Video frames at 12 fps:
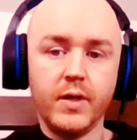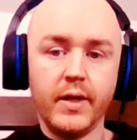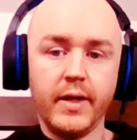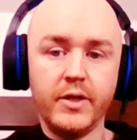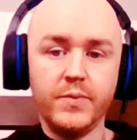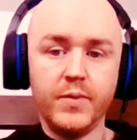
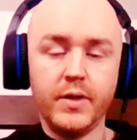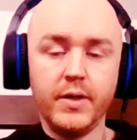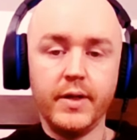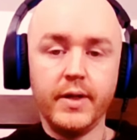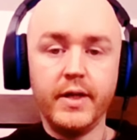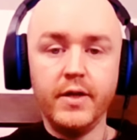That has
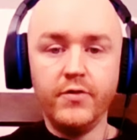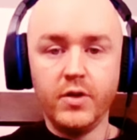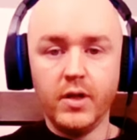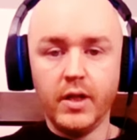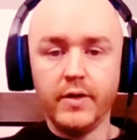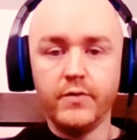been
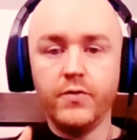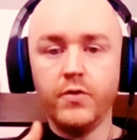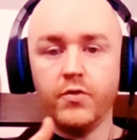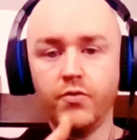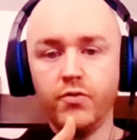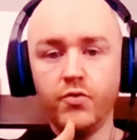given life
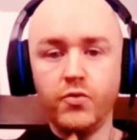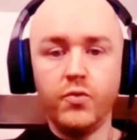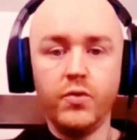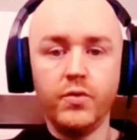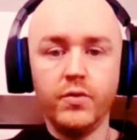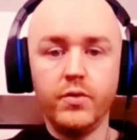
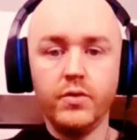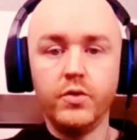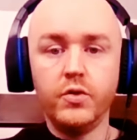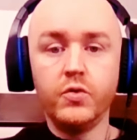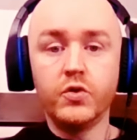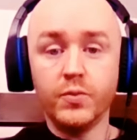through
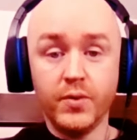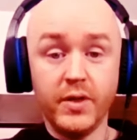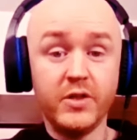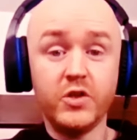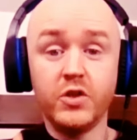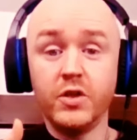
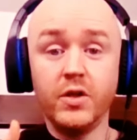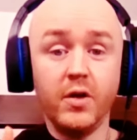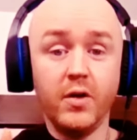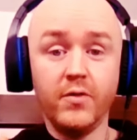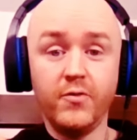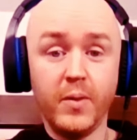usurpation
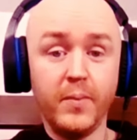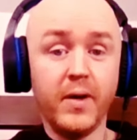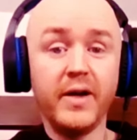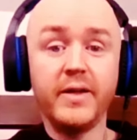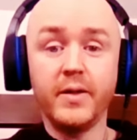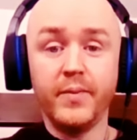of my
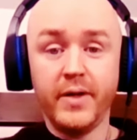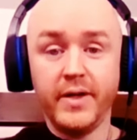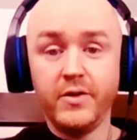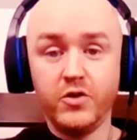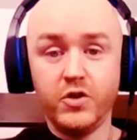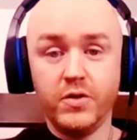mind and my
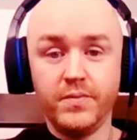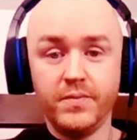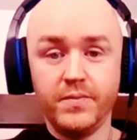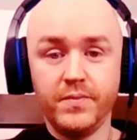energy.